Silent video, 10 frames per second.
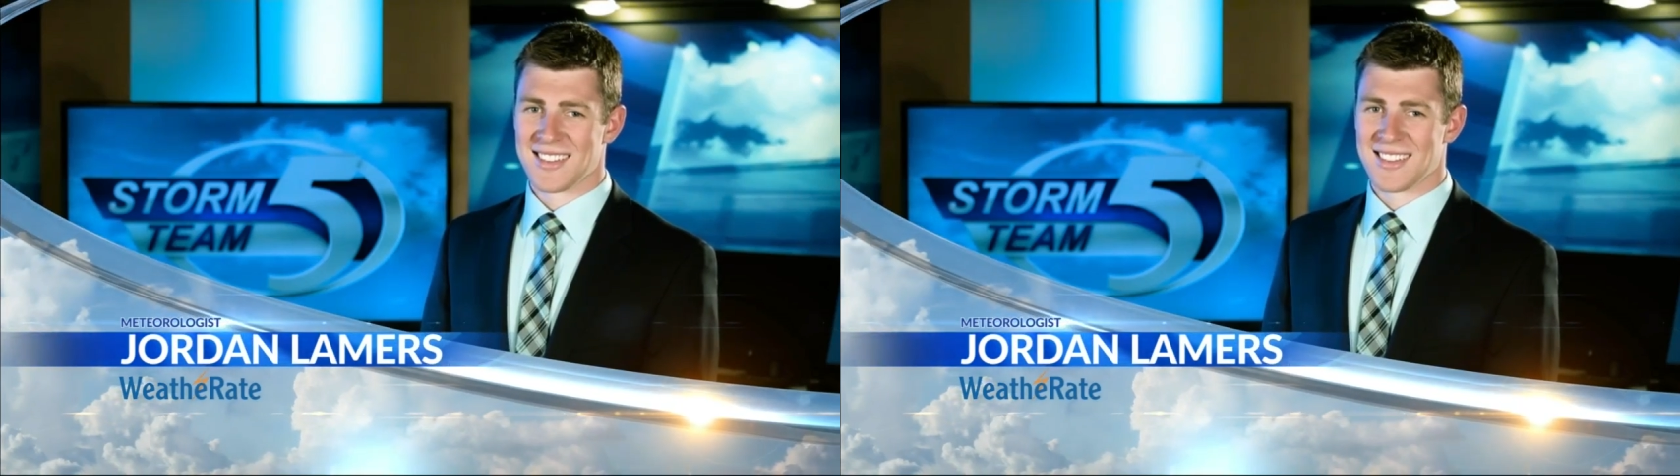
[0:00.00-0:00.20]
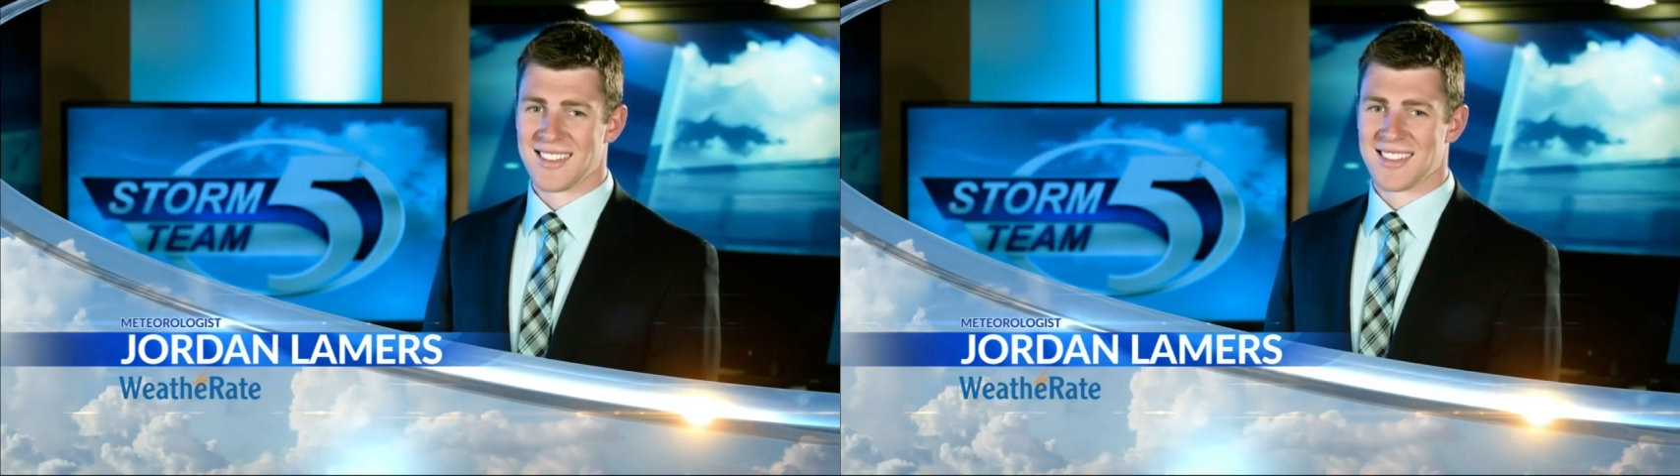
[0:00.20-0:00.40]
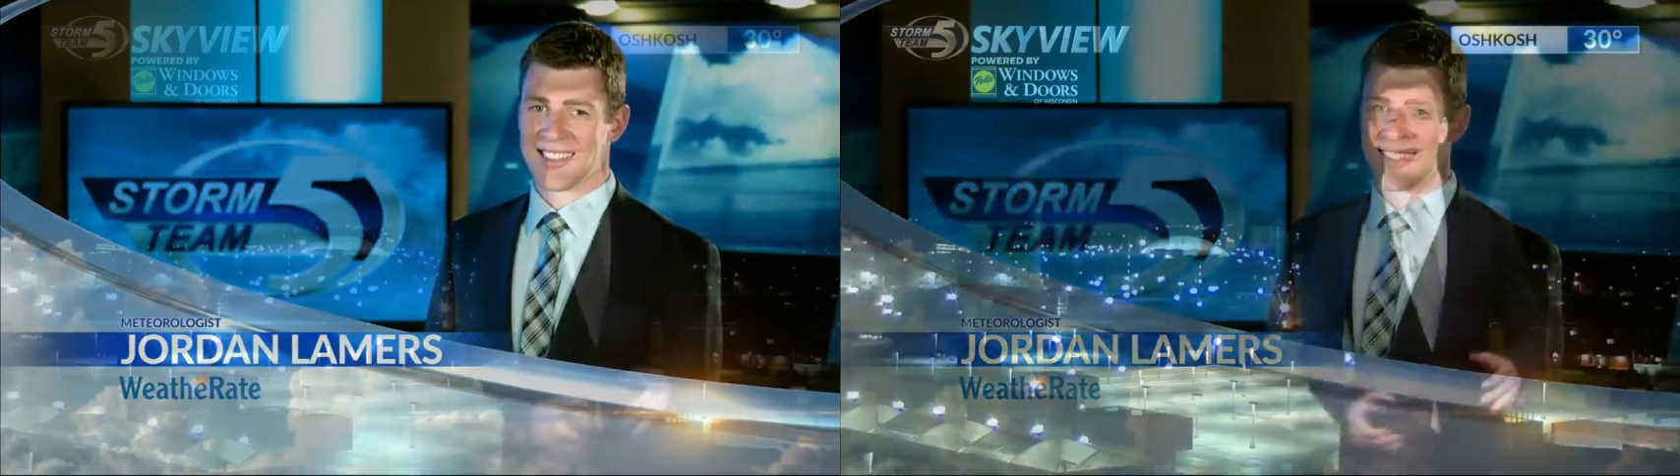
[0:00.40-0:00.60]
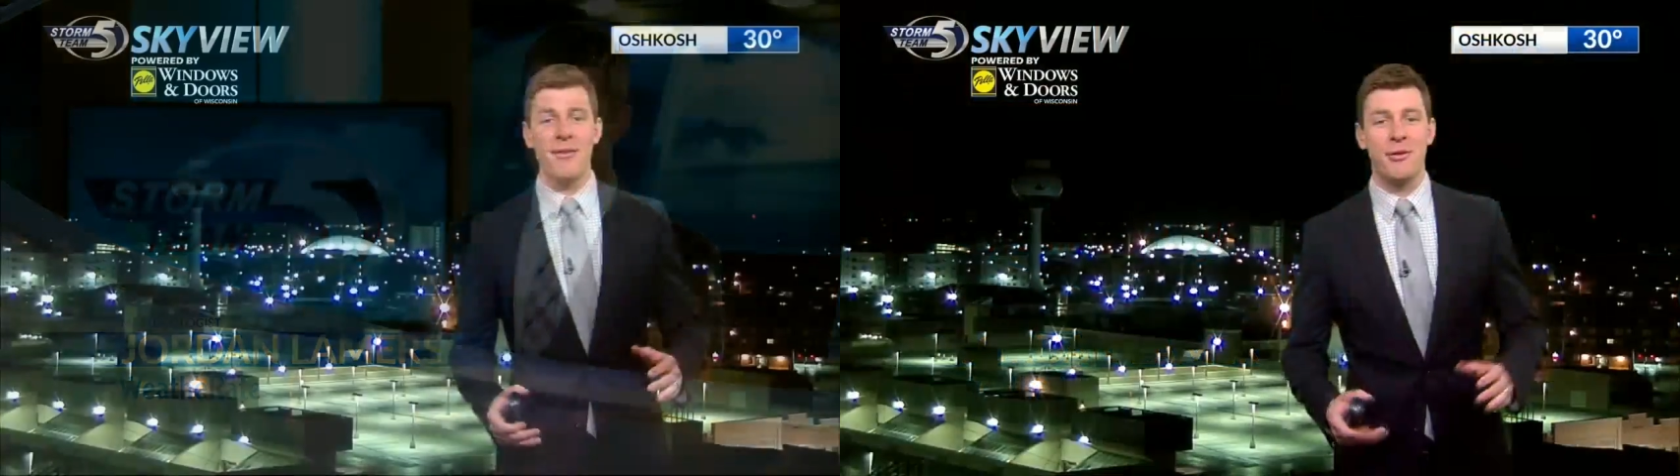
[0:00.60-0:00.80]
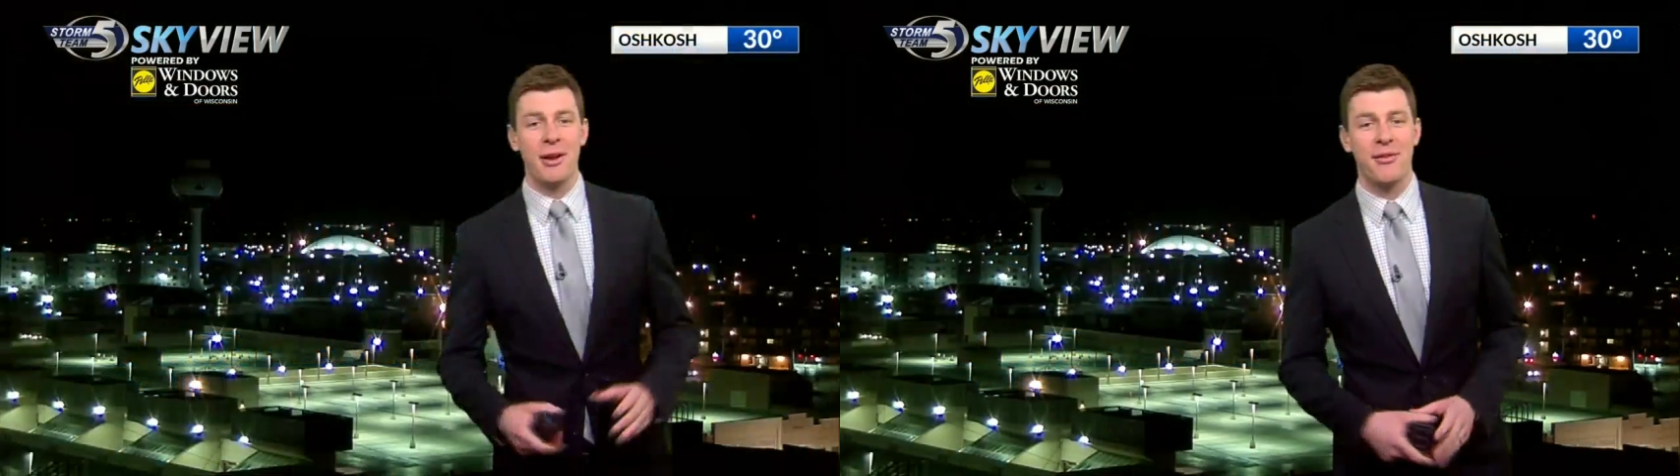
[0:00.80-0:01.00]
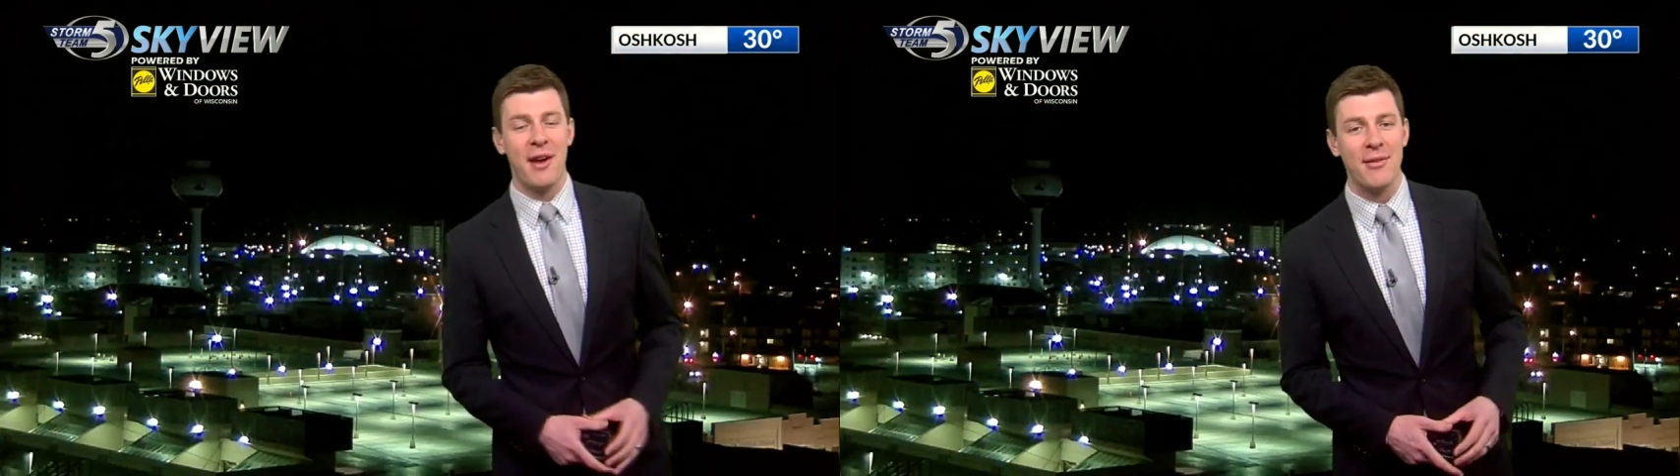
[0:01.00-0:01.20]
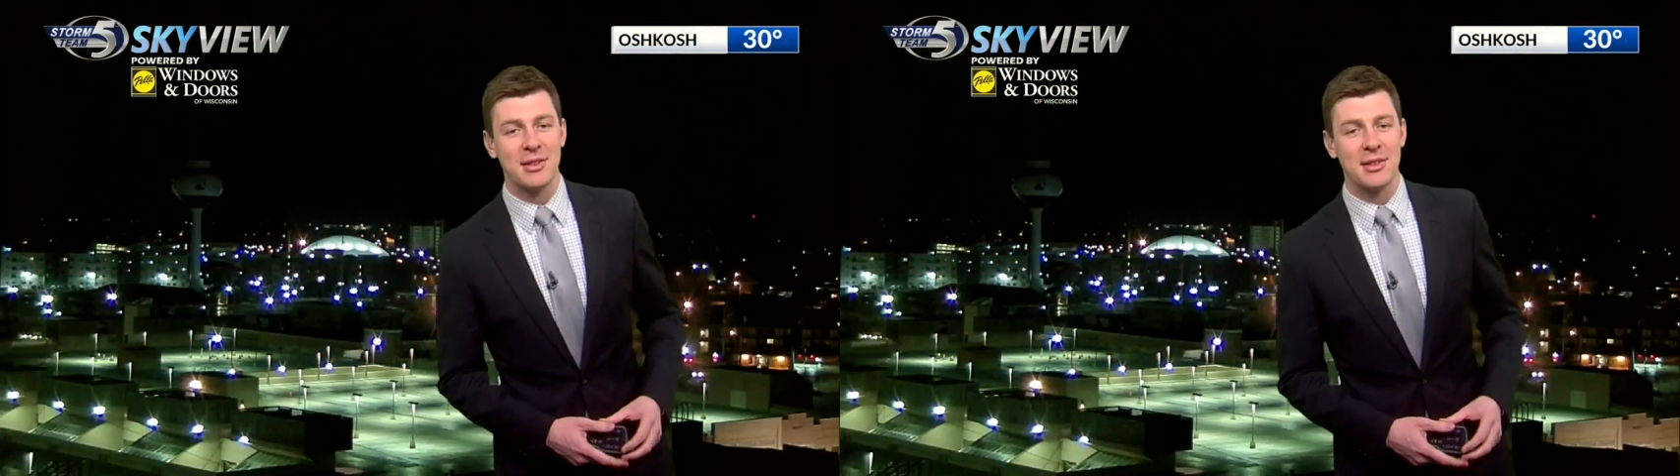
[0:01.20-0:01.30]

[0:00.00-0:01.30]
Okay, it's 545.